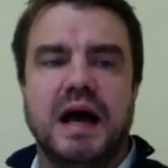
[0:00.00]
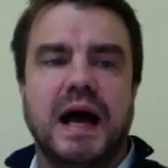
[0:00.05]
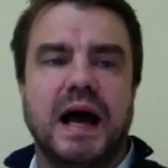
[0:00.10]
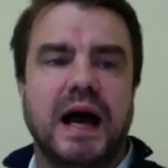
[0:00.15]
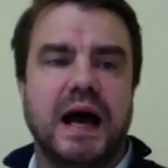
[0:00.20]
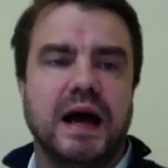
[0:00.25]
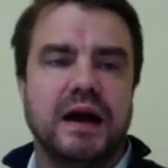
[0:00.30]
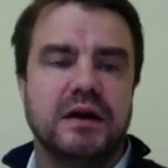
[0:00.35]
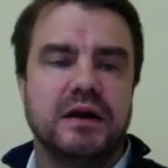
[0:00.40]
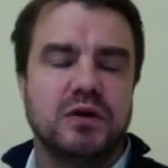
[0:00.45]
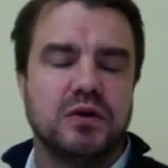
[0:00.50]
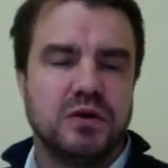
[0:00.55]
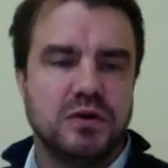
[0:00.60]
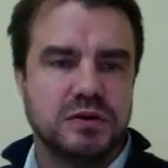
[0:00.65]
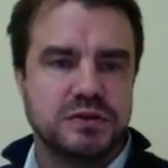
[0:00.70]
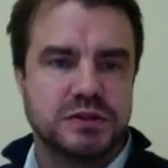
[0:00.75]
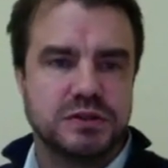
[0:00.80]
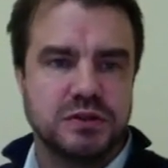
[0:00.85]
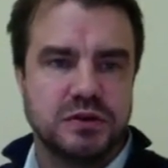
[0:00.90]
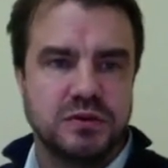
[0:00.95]
And
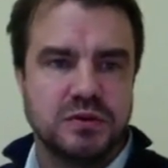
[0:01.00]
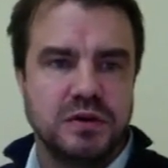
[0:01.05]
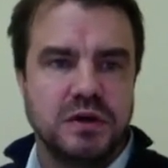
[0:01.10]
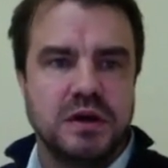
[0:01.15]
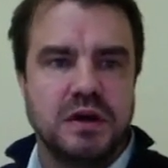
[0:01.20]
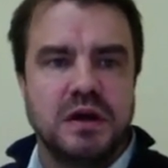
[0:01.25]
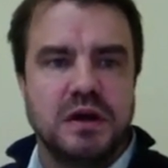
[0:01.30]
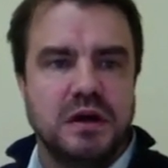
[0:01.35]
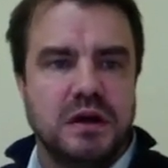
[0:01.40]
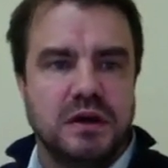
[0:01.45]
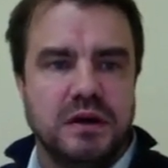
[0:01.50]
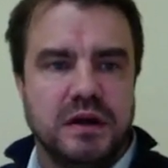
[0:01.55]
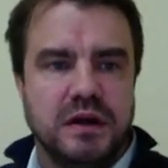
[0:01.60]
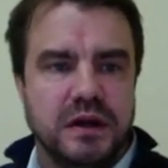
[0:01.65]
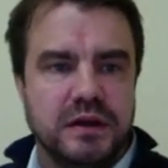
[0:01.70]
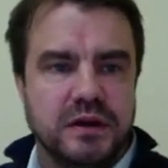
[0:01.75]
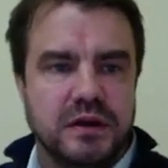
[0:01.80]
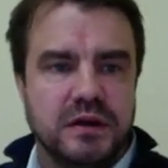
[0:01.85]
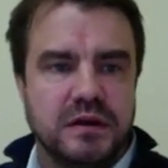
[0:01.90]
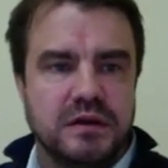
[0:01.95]
also
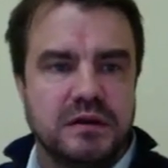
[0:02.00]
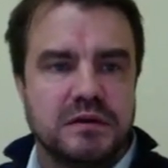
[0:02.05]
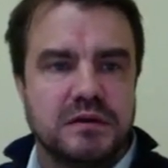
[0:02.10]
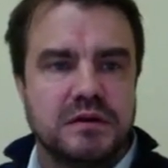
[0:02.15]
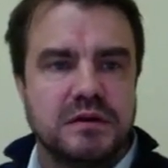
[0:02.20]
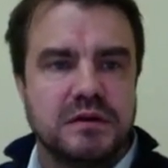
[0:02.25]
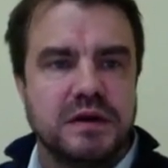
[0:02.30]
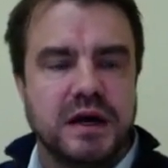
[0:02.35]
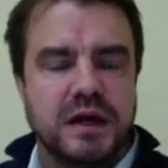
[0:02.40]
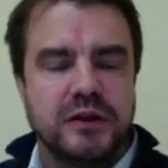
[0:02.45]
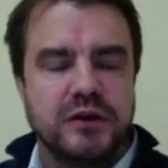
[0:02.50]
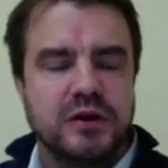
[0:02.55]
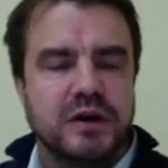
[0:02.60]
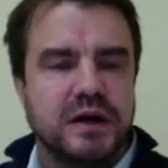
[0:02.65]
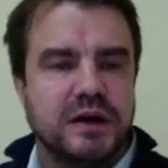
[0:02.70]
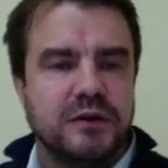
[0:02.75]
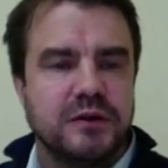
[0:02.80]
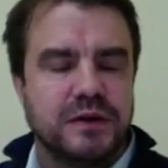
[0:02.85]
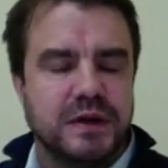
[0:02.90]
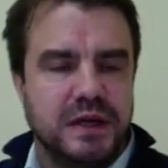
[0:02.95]
another
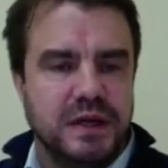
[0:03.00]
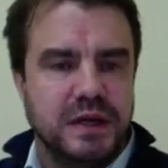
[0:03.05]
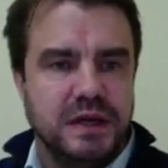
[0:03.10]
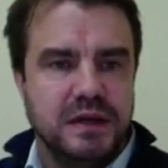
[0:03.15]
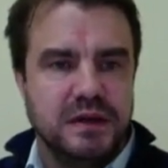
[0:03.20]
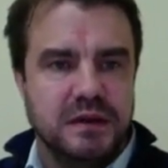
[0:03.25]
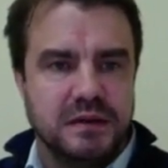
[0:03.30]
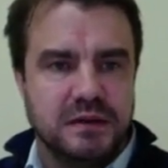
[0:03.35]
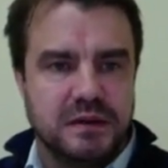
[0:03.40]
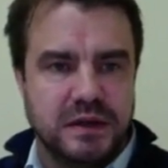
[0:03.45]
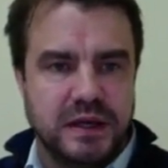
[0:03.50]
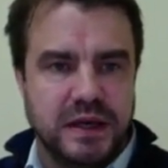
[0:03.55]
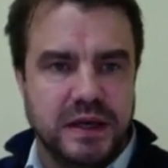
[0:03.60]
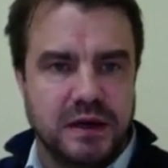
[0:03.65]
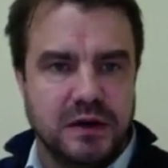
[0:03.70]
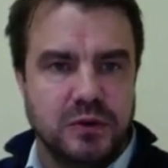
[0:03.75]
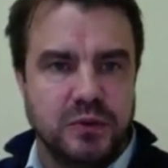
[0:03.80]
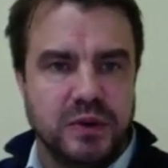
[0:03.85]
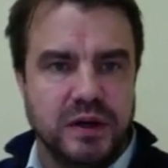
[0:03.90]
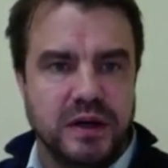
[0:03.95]
kind of key
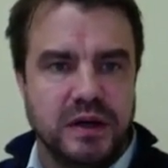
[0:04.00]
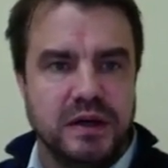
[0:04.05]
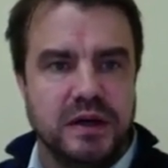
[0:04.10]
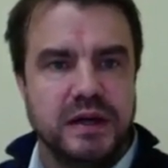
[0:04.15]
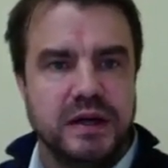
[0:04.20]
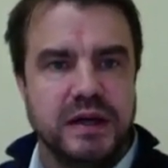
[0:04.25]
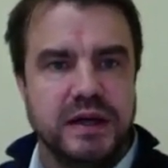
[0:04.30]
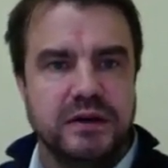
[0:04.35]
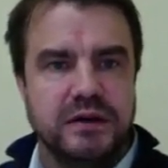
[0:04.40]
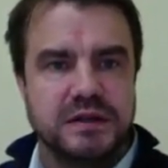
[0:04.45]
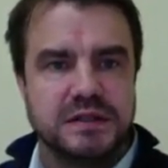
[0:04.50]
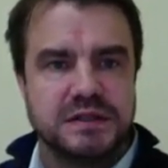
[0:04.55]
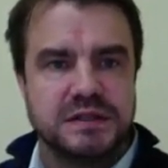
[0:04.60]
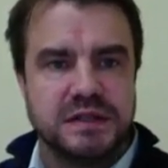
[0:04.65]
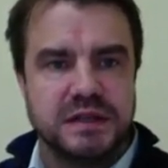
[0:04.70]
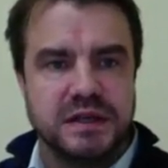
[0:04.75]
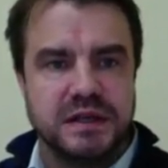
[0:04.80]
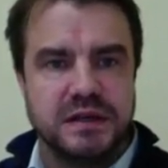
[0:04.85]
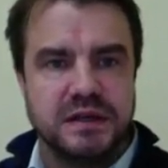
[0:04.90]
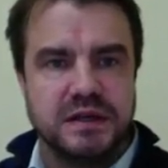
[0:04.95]
takeaway here
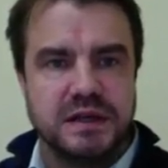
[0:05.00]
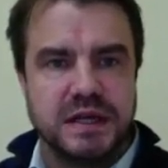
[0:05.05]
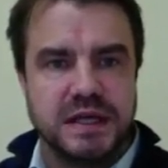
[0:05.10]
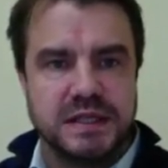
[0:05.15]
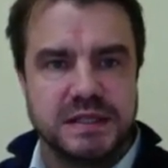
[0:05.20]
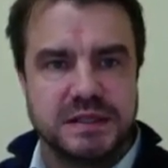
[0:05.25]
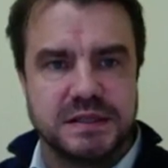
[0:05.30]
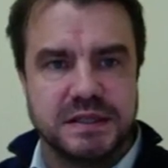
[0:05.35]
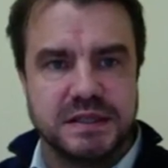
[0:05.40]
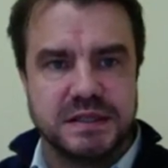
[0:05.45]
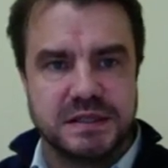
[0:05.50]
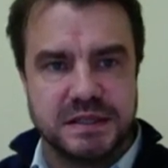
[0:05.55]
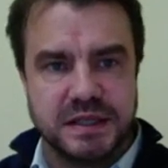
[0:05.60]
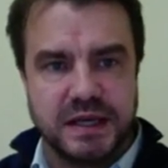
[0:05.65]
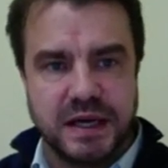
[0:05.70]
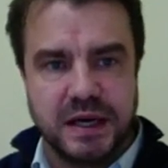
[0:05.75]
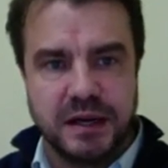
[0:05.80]
is this